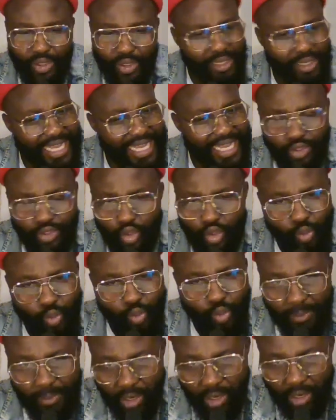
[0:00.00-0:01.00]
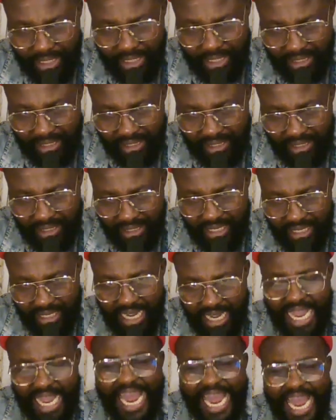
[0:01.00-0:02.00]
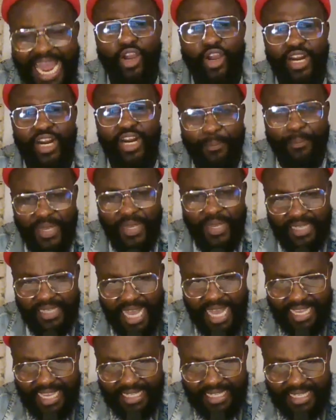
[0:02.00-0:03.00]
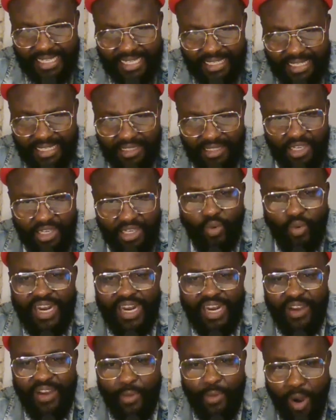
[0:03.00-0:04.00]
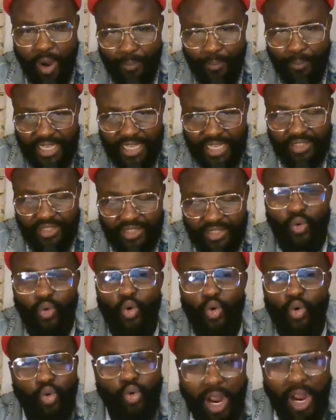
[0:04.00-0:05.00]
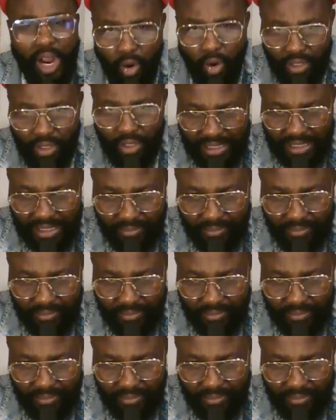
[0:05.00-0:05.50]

is no two ways about it. Any other person I get, it will never be one person. Utu according.